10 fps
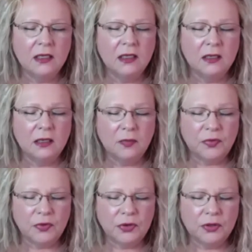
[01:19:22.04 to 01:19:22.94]
up
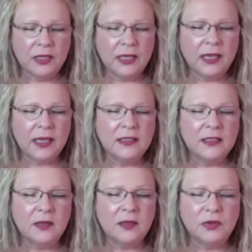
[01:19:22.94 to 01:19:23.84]
through your legs,
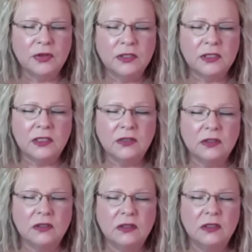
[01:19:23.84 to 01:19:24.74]
and up through your
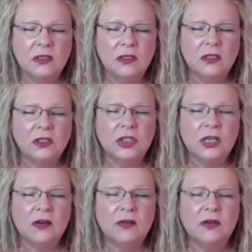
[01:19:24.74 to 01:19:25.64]
central
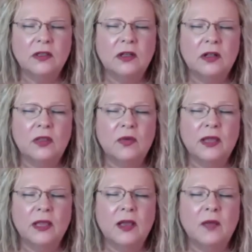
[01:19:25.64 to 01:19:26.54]
chakra, all the
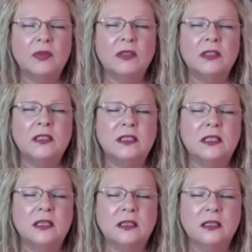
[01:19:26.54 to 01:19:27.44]
way up,
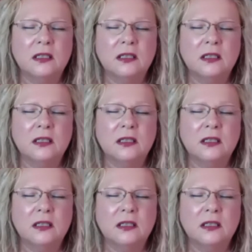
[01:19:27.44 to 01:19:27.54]
cleansing.